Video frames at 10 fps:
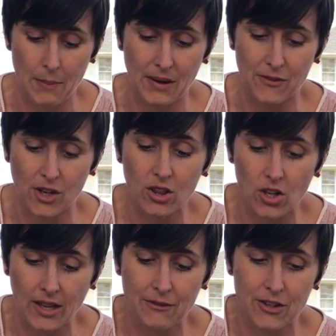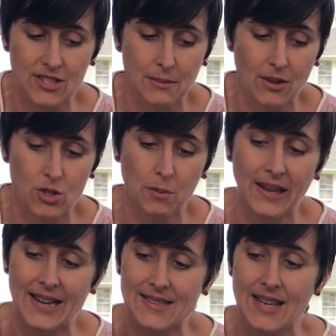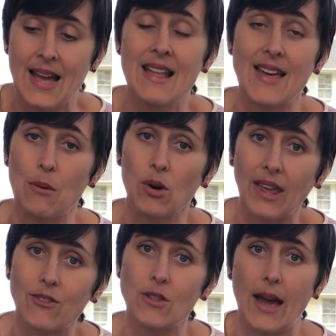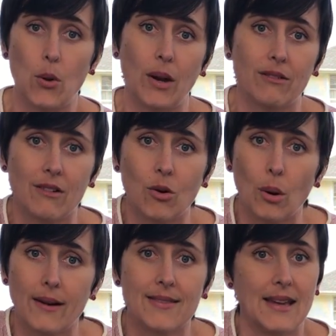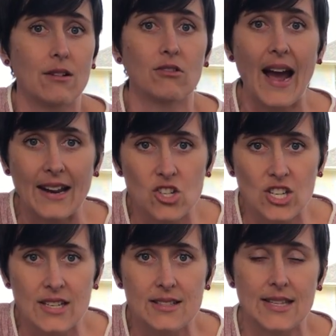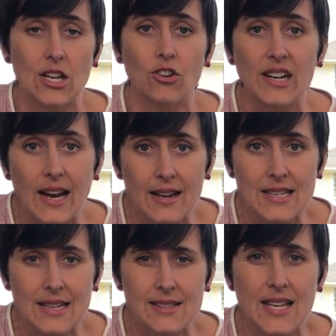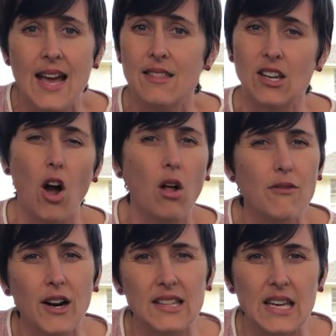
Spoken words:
But if you're looking for some of those plants that will give you that quick reward, think radishes, think green onions, think all of our